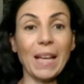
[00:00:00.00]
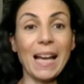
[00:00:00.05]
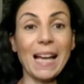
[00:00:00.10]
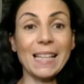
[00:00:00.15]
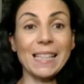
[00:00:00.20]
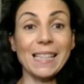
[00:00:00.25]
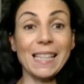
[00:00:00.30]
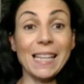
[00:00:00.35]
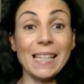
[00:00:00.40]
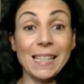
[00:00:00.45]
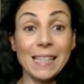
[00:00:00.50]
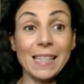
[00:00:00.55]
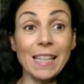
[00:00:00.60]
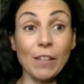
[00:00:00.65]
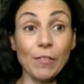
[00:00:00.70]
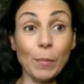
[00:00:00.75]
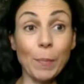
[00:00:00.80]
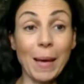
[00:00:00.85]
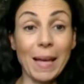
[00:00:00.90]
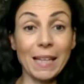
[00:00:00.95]
as
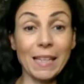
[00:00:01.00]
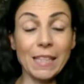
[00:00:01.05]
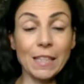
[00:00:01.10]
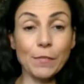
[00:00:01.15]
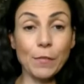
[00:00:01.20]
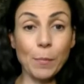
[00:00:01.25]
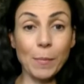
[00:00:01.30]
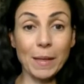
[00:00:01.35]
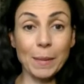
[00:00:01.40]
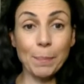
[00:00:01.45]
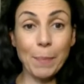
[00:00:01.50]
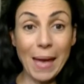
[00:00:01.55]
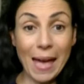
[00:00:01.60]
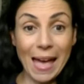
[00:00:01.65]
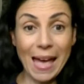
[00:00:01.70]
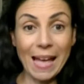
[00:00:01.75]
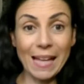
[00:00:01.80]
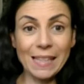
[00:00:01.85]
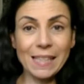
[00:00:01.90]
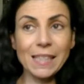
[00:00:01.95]
insect repellents for my
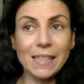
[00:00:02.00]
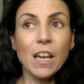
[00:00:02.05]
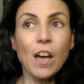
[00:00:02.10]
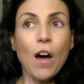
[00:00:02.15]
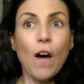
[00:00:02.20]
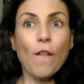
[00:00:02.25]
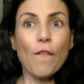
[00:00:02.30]
pets